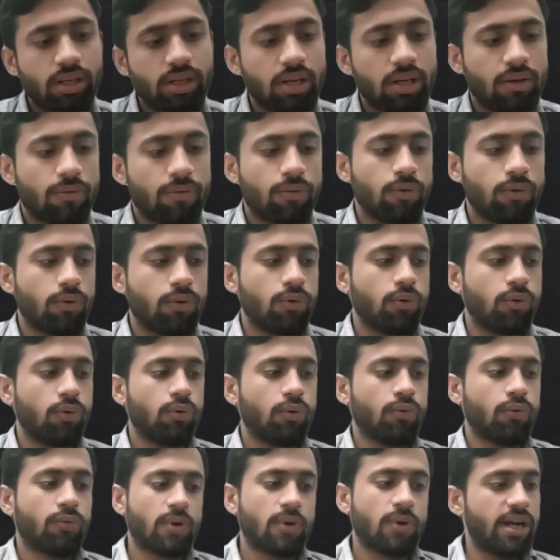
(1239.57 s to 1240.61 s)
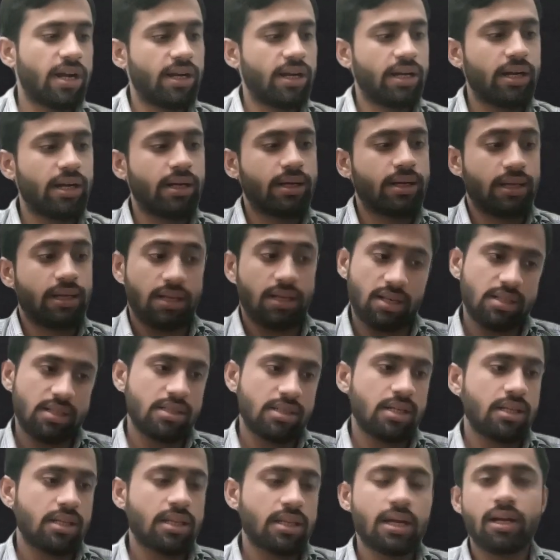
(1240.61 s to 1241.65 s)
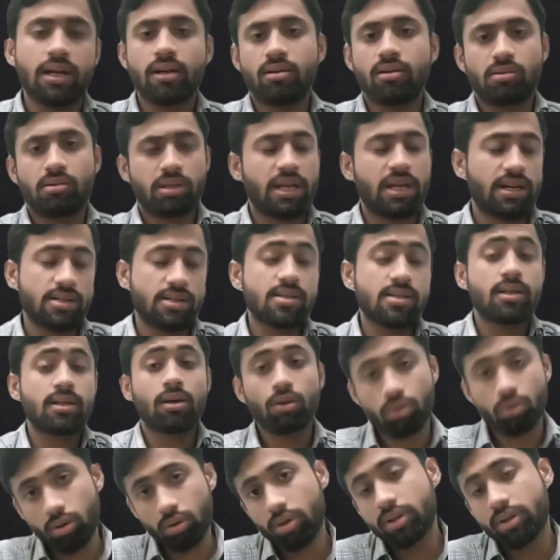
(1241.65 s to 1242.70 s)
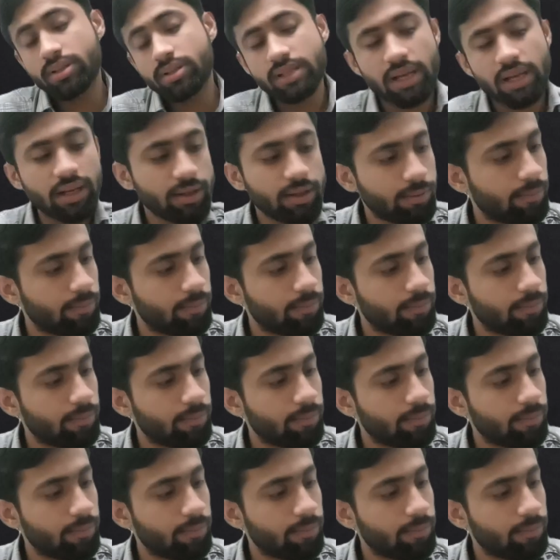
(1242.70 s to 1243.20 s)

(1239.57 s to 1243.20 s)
If you find it easy, then that's a good sign.